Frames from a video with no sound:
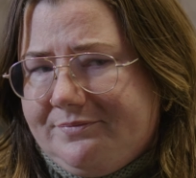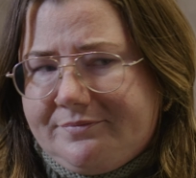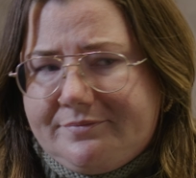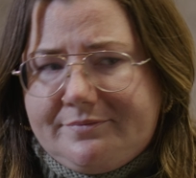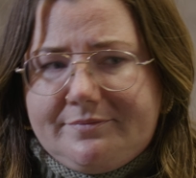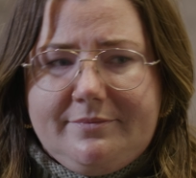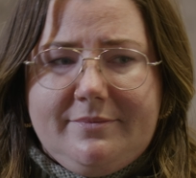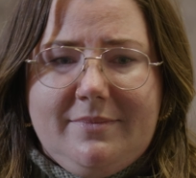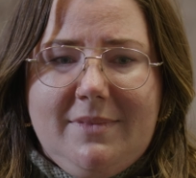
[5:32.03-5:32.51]

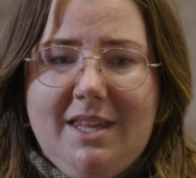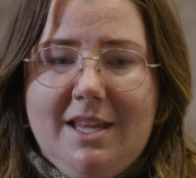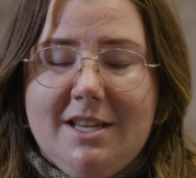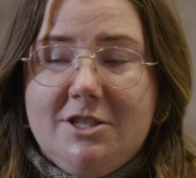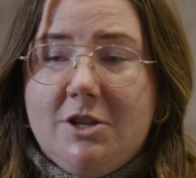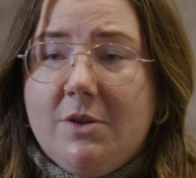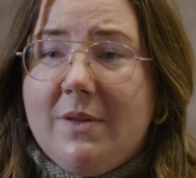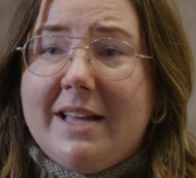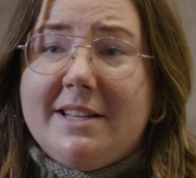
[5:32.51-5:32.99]
Mm-hmm.
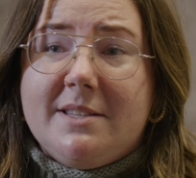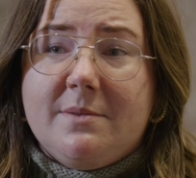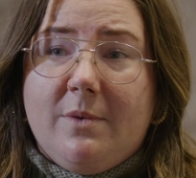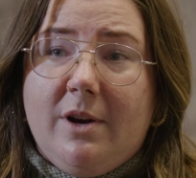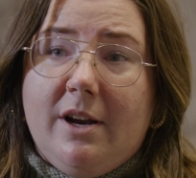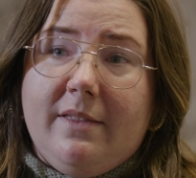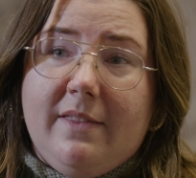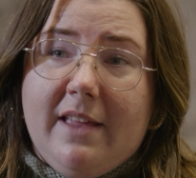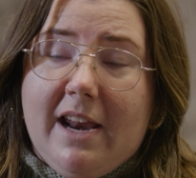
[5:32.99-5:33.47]
So that's
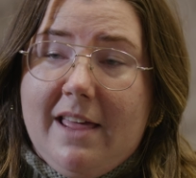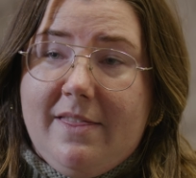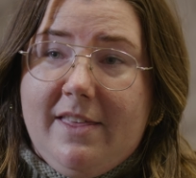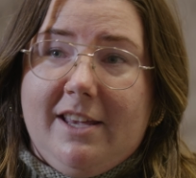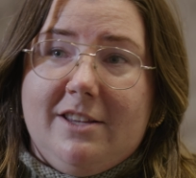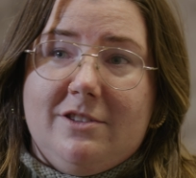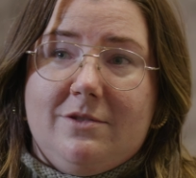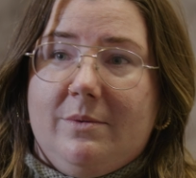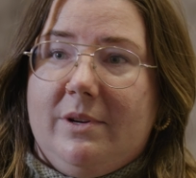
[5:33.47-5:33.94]
one that I
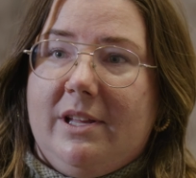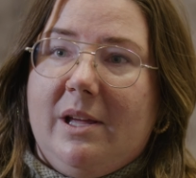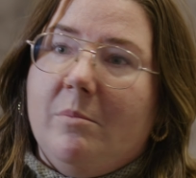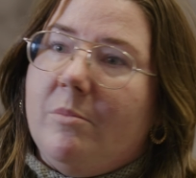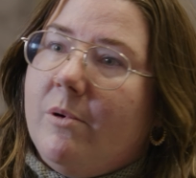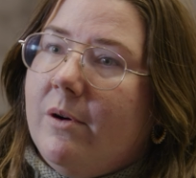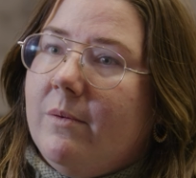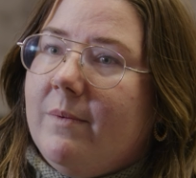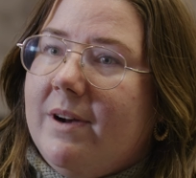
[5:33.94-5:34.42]
think is a really
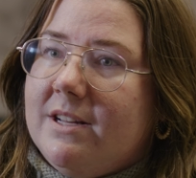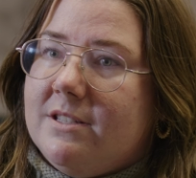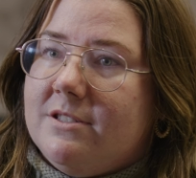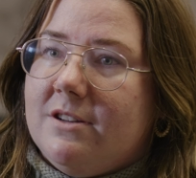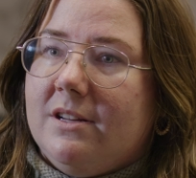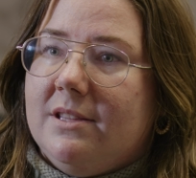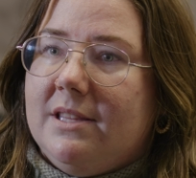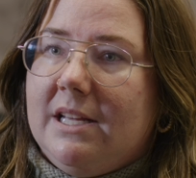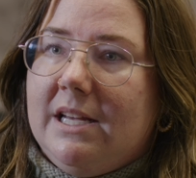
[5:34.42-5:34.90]
important way to
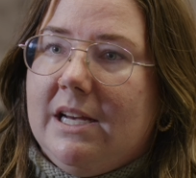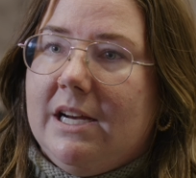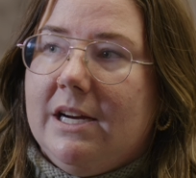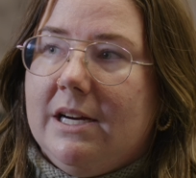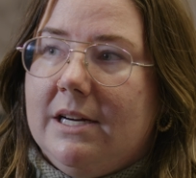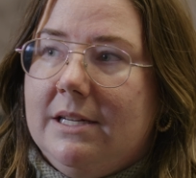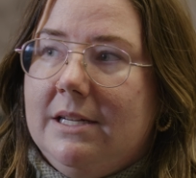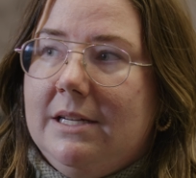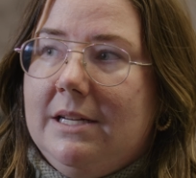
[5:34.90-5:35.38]
start the
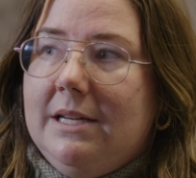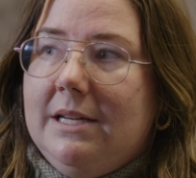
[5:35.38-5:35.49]
year.